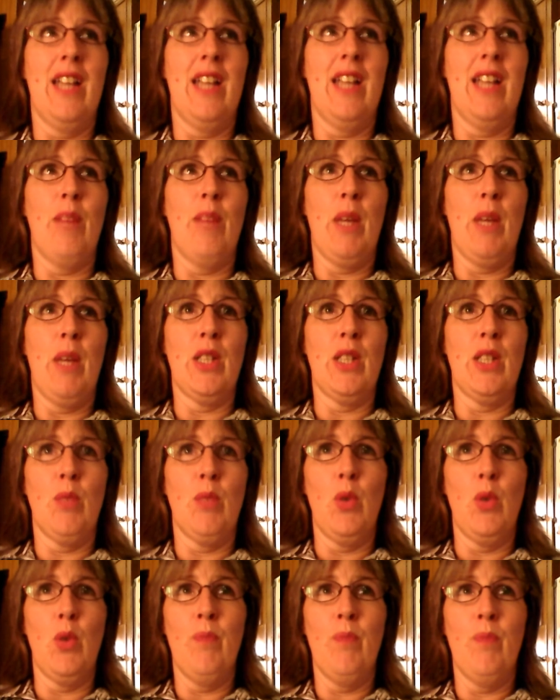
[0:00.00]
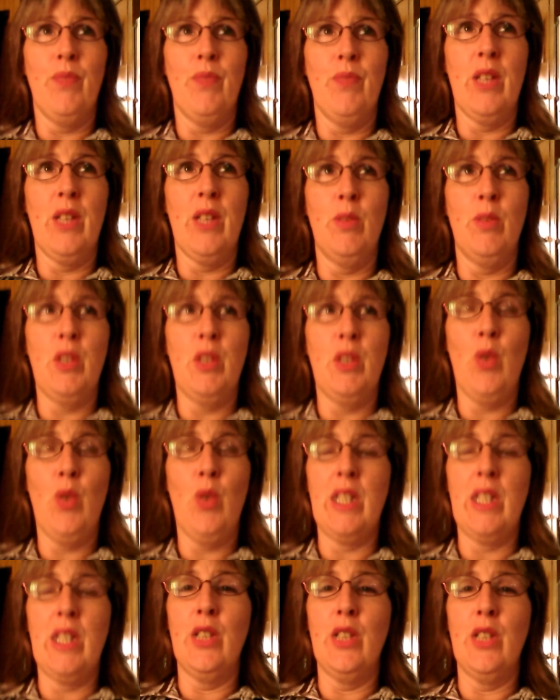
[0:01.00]
not possible. It would be
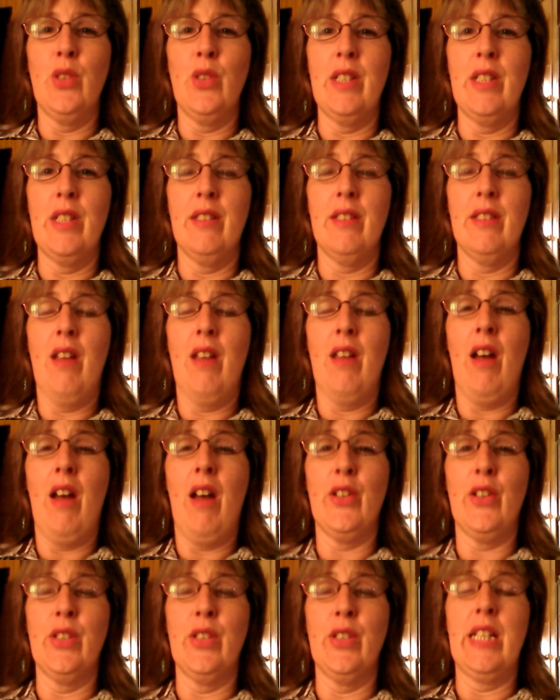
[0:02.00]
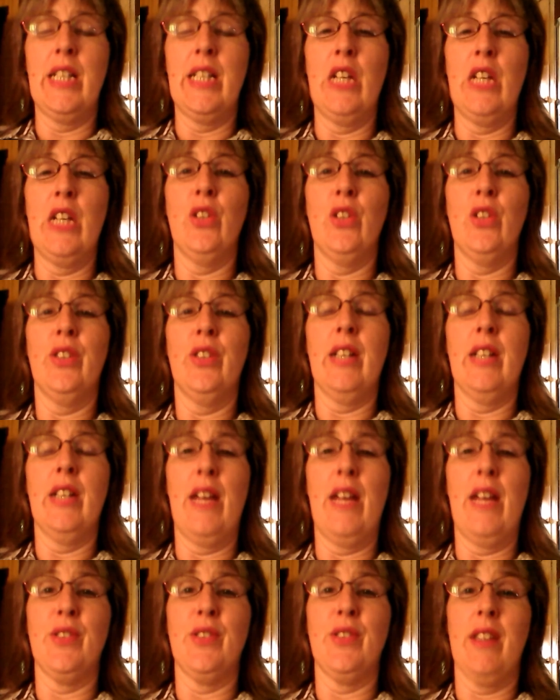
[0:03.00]
20 degrees hotter in here
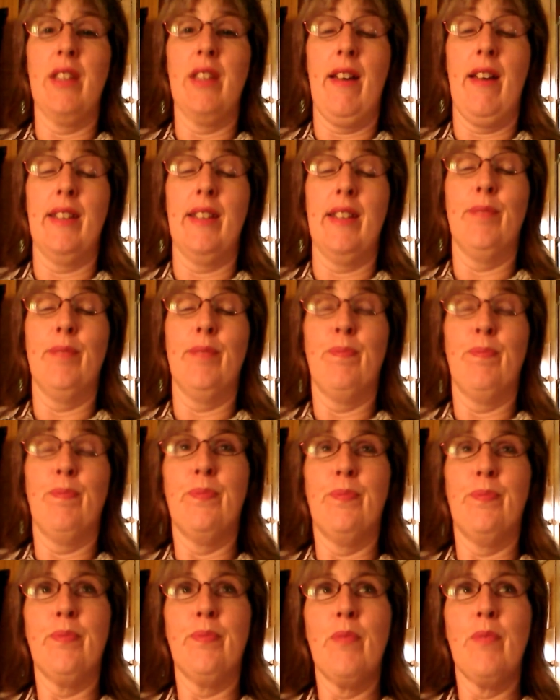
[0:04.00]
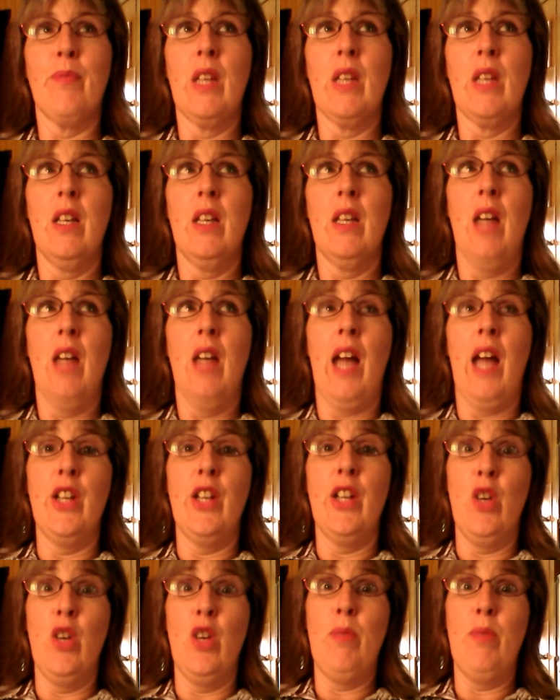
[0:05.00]
than outside.
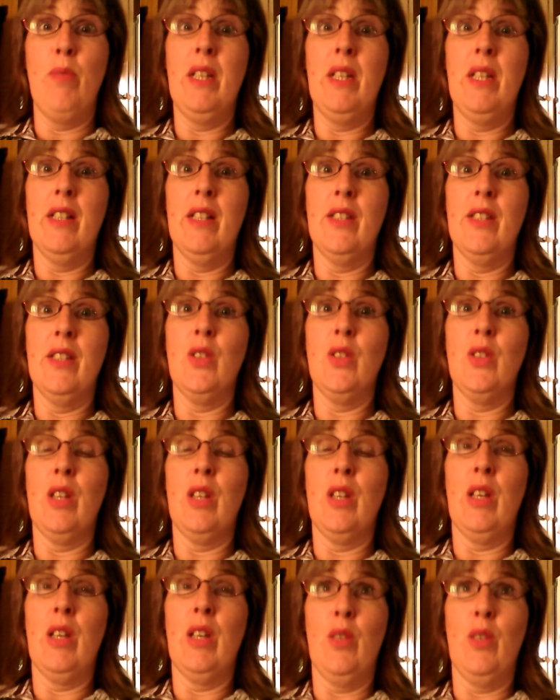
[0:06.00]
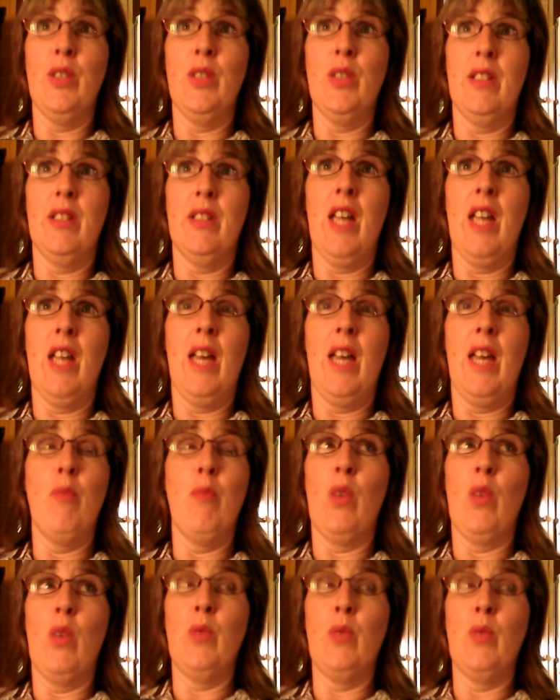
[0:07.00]
I know, because there was a
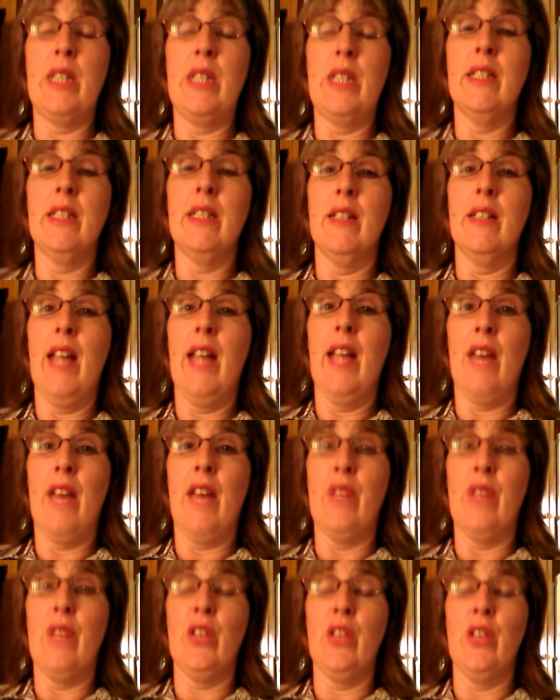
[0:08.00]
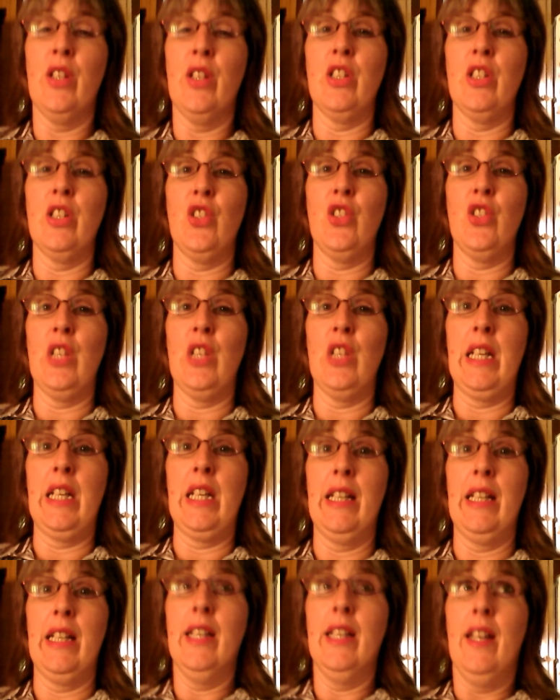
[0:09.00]
time when we didn't have air
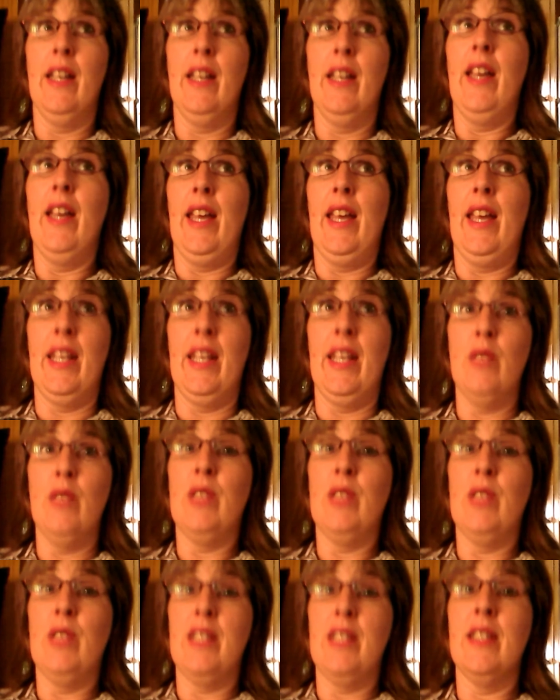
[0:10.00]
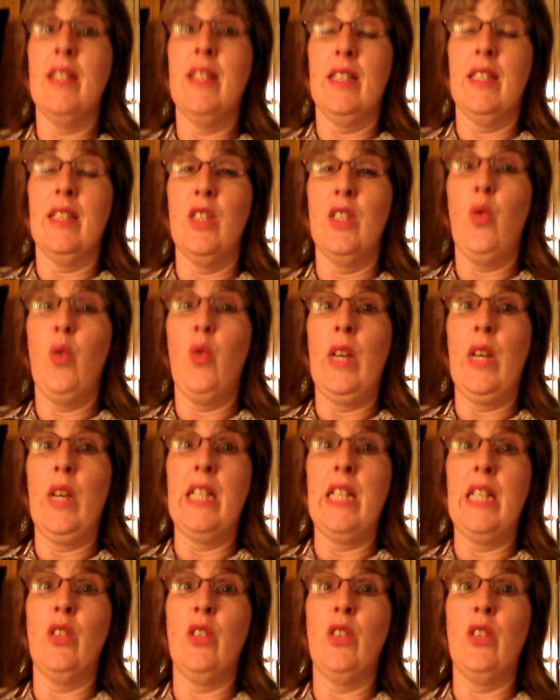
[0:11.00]
conditioning, and it was easily 20